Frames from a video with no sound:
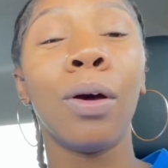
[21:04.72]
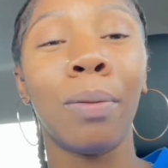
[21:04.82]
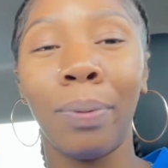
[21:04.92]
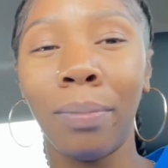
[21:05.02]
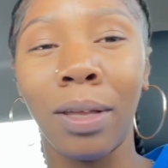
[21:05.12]
go
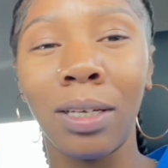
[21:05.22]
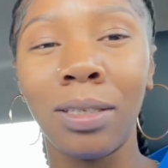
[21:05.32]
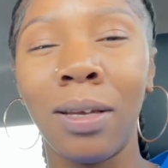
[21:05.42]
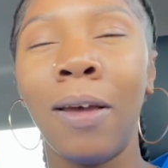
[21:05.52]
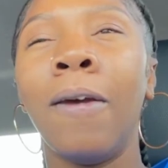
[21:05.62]
to Publix
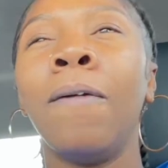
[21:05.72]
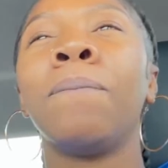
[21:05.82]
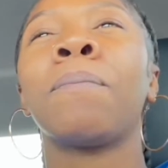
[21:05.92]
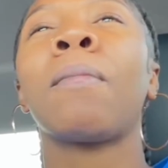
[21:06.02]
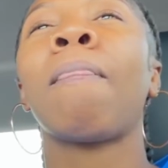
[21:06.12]

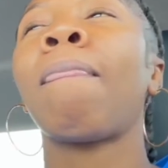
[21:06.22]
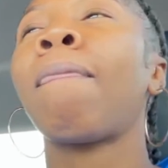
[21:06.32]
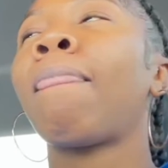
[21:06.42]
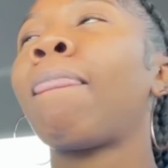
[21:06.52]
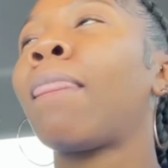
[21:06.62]

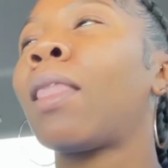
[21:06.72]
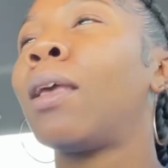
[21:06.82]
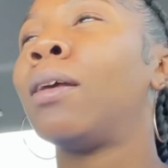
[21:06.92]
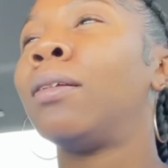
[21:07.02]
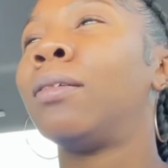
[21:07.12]
everybody want
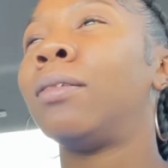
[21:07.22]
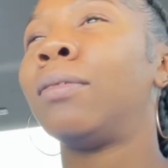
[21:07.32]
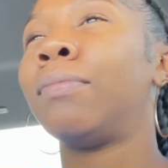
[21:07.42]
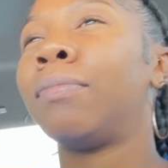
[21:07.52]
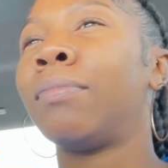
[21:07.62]
like that.
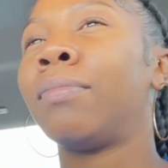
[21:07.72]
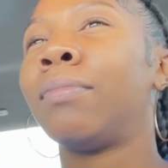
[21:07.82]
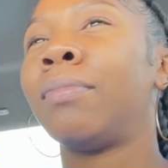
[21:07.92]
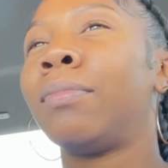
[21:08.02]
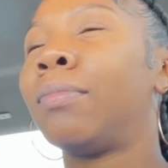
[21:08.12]
It
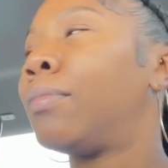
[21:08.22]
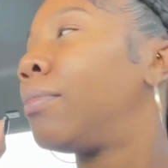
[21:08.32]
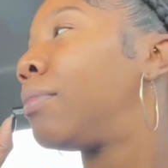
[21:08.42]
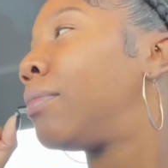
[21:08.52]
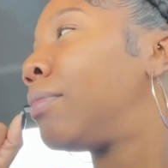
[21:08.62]
them two
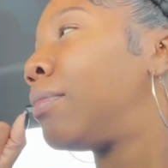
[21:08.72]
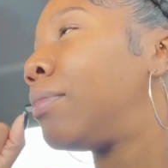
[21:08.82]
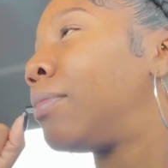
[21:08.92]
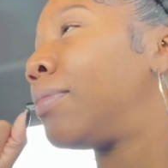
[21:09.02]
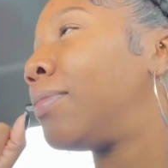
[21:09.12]

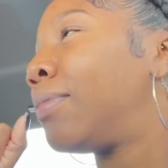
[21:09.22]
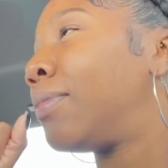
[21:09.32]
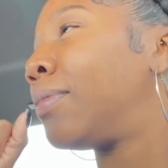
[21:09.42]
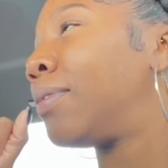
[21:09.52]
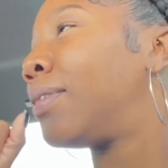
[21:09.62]
dudes we
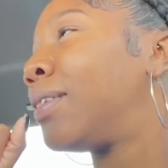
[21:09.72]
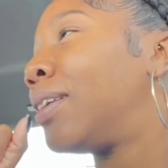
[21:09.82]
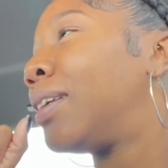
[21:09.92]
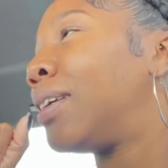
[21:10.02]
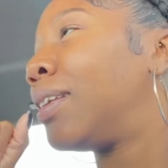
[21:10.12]
listened to
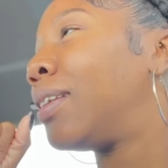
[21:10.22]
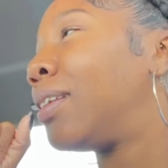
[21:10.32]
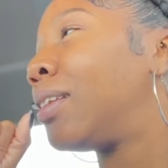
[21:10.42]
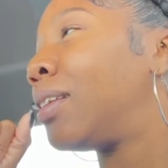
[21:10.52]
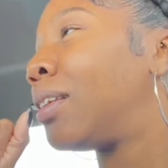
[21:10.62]
at the
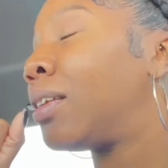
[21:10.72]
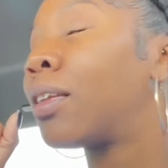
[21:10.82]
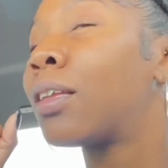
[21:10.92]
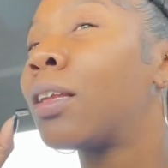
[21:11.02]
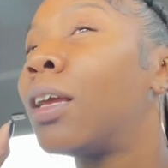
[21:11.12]

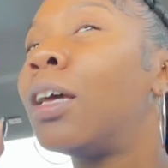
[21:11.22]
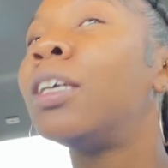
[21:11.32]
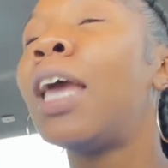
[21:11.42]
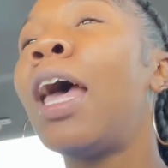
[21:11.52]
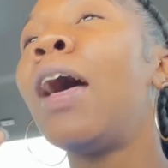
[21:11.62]
phone store.
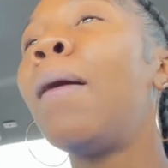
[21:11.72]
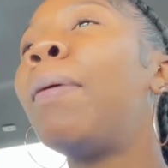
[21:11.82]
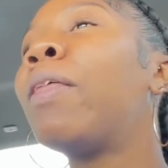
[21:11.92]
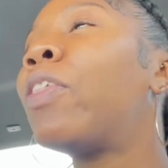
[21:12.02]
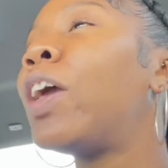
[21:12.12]
Yeah,
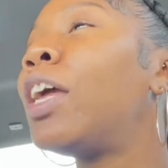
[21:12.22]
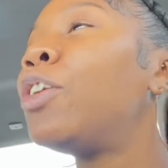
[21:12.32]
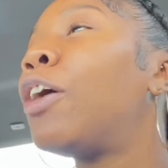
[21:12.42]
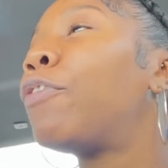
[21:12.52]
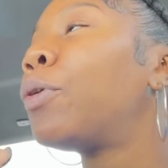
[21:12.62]
but then
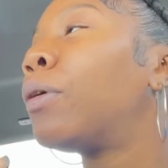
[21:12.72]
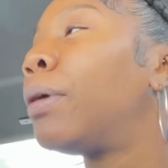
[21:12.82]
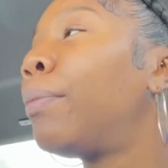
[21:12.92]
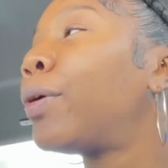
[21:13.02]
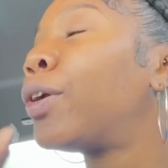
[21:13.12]
that. if you
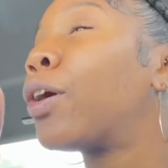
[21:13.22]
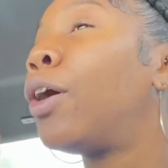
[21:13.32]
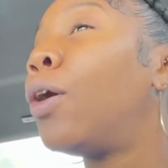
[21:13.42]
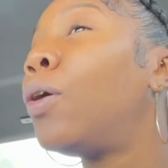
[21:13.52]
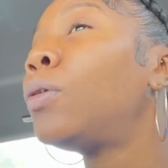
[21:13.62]
remember,
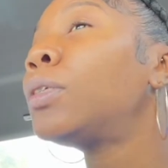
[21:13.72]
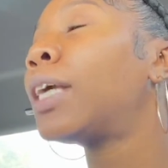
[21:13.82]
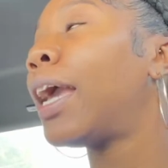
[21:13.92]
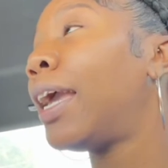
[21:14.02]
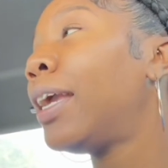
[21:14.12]
Nicole's
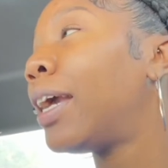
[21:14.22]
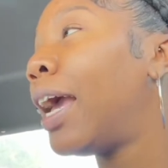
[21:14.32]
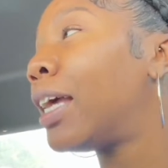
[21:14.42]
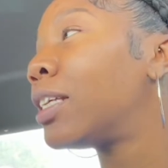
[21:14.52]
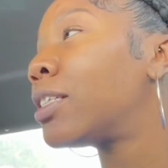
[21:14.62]
cake
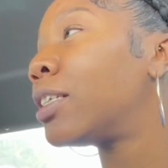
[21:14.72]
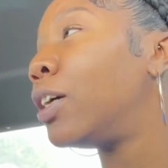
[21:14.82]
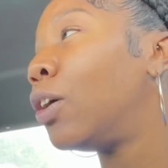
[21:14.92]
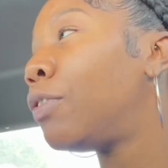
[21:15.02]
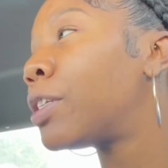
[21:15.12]
at
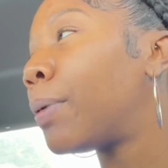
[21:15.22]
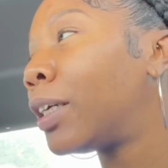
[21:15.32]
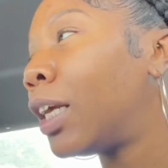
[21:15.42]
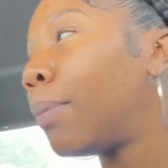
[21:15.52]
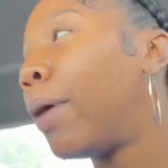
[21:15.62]
Sonova's
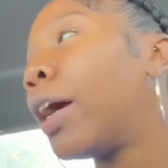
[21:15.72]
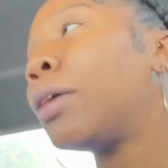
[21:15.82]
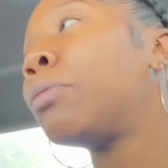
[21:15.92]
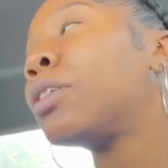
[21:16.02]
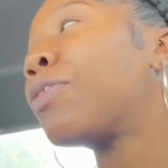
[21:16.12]
birthday
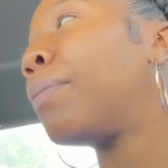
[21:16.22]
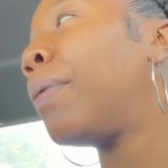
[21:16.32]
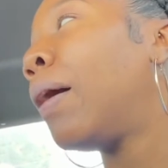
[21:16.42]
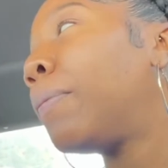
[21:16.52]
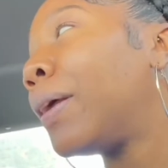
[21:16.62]
party was from
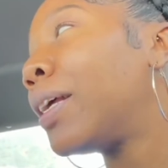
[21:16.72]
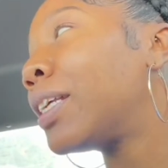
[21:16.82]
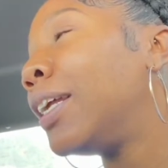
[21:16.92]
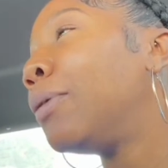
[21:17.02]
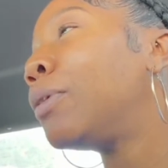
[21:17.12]
Publix,
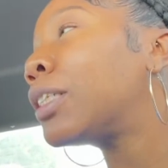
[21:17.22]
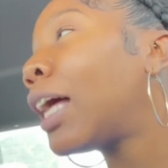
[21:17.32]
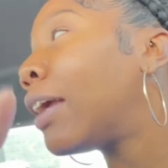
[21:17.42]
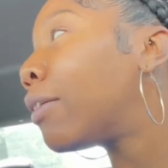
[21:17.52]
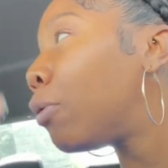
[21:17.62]
and it was
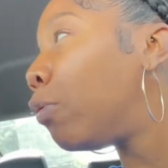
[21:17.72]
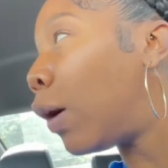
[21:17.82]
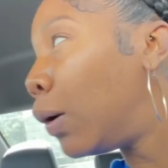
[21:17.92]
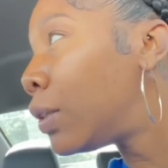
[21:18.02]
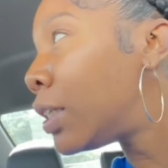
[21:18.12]
like
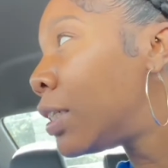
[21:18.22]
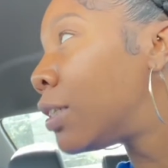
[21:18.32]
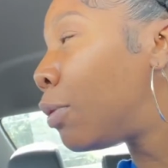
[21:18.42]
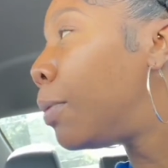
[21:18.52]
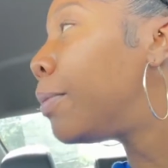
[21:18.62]
roses.
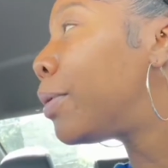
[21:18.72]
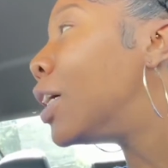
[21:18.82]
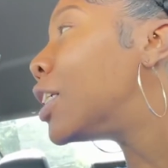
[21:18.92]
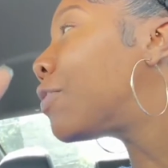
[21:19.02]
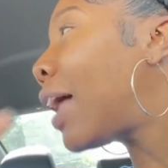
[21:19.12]
Remember,
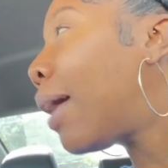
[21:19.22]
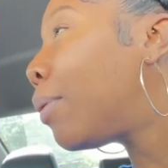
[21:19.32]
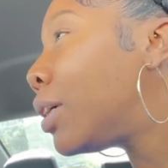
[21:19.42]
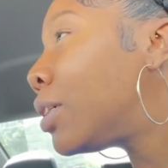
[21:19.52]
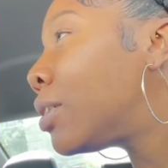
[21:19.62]
as
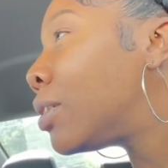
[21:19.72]
flowers.